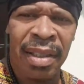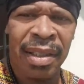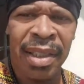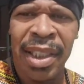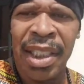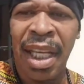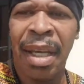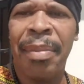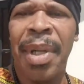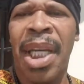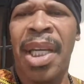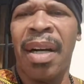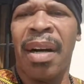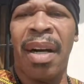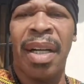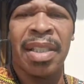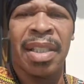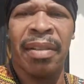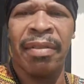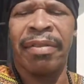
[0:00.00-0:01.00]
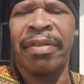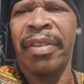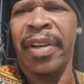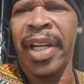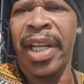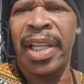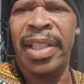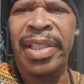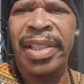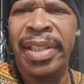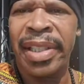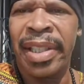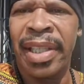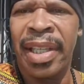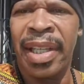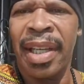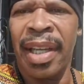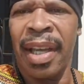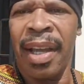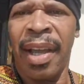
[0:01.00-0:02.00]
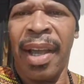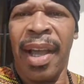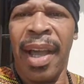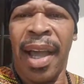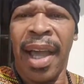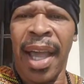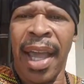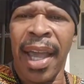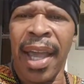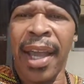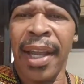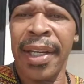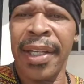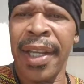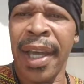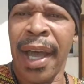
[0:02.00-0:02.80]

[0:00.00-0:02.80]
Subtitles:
Jimmy calls some friends, and